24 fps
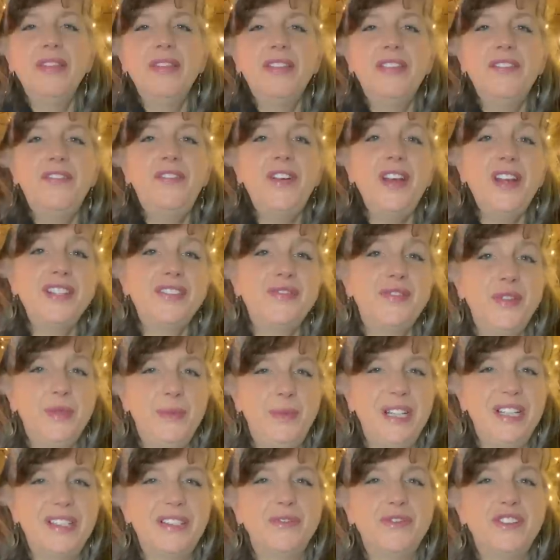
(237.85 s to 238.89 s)
The first few
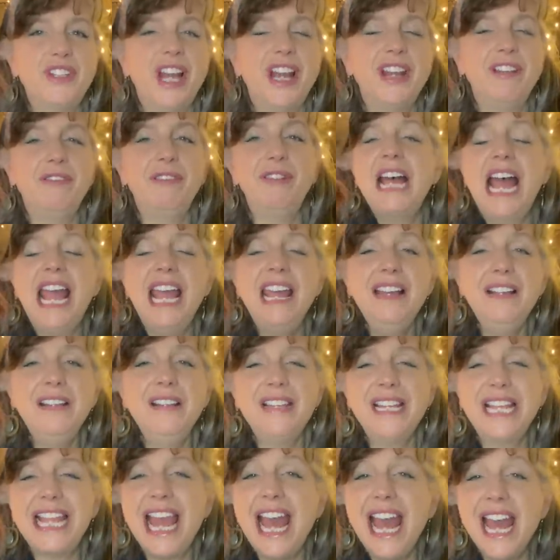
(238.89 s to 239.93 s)
weeks of January
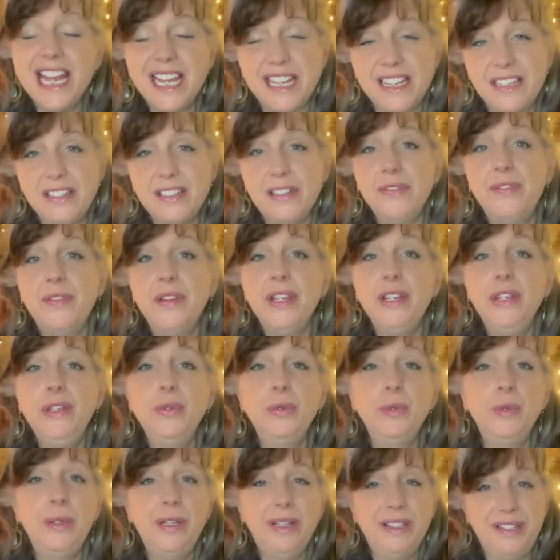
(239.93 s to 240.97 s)
hailed the end of the
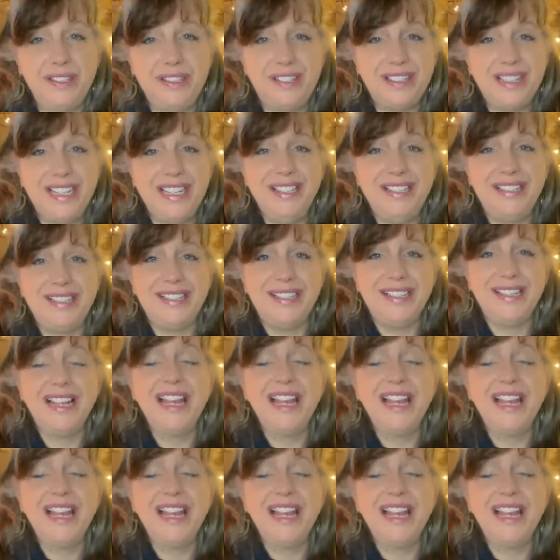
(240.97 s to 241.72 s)
Yule season